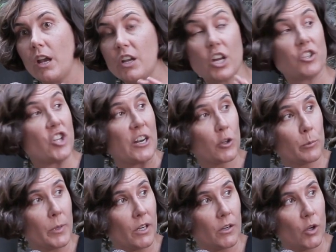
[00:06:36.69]
a, a,
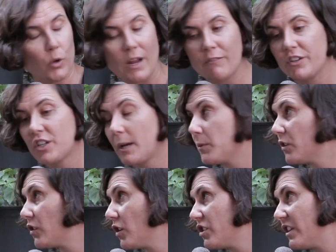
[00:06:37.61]
gentleman who every time you
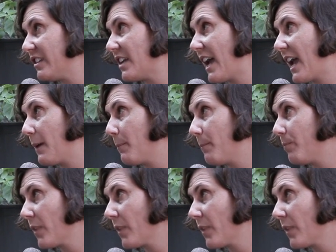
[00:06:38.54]
search his name,